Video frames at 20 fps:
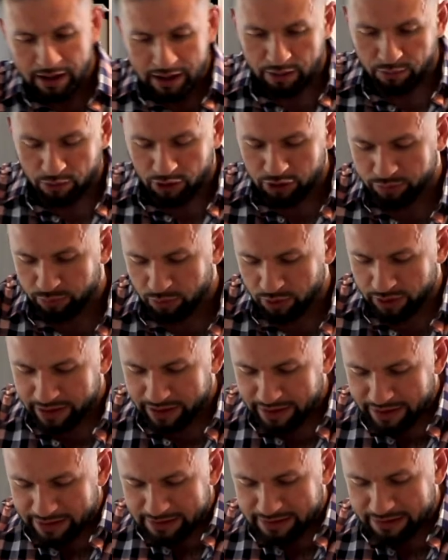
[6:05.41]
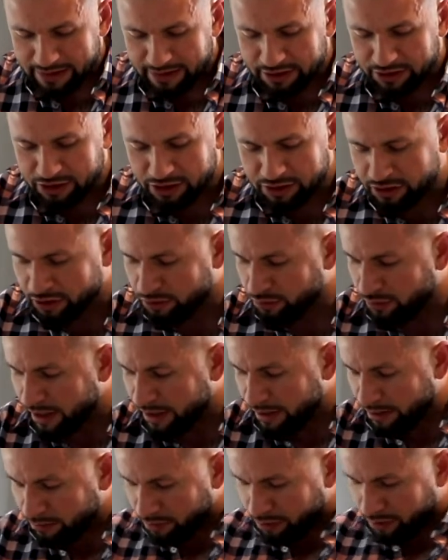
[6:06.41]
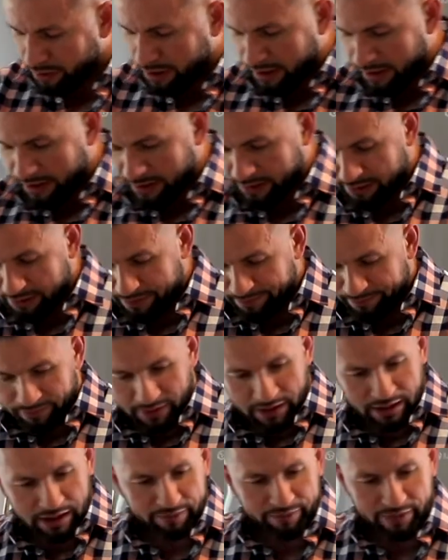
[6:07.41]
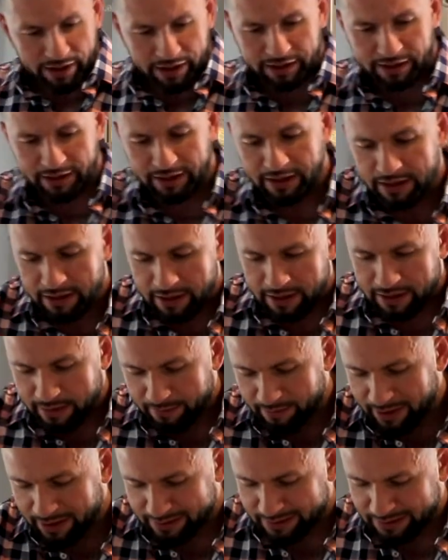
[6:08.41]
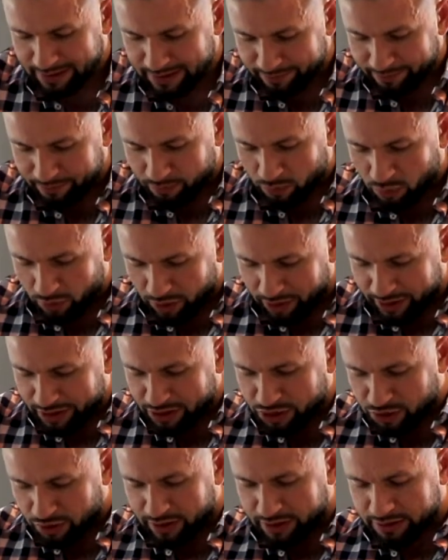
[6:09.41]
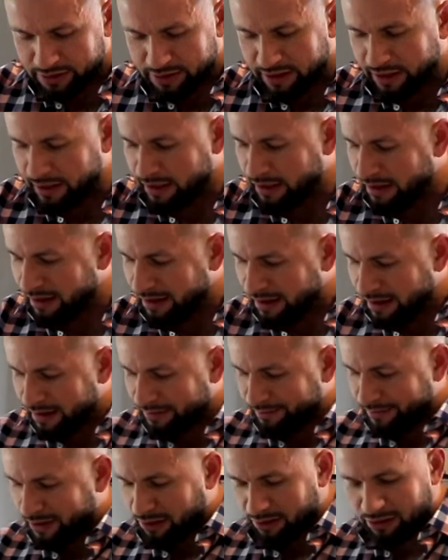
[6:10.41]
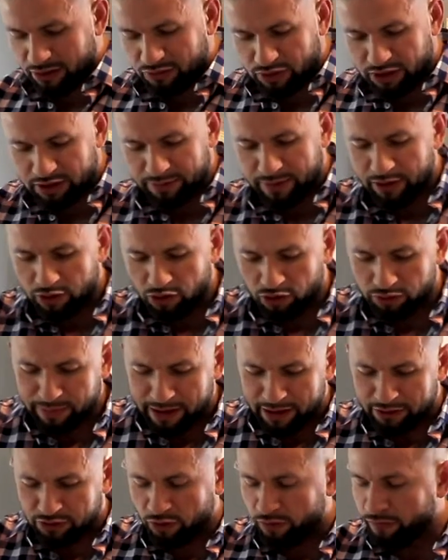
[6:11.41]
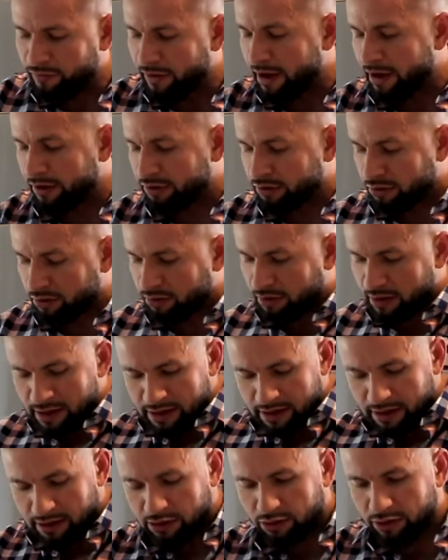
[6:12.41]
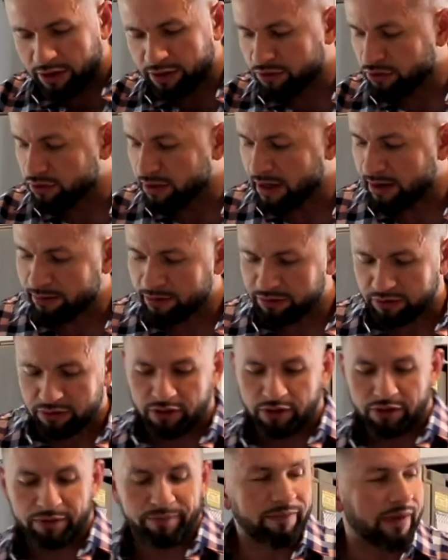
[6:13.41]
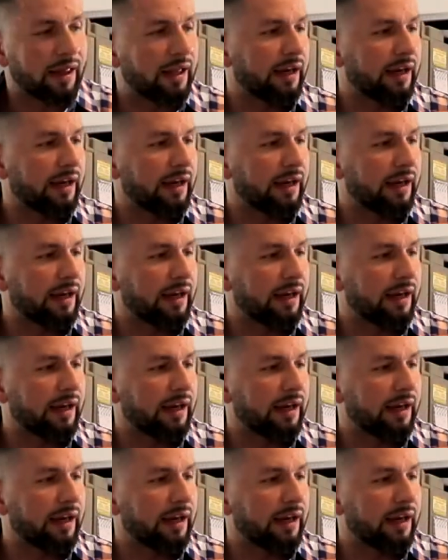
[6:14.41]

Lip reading: It works pretty easy just to grind it with your hands. And I find it makes it more interesting, and a lot, you know, this recipe goes by so fast, so a little extra time doesn't hurt.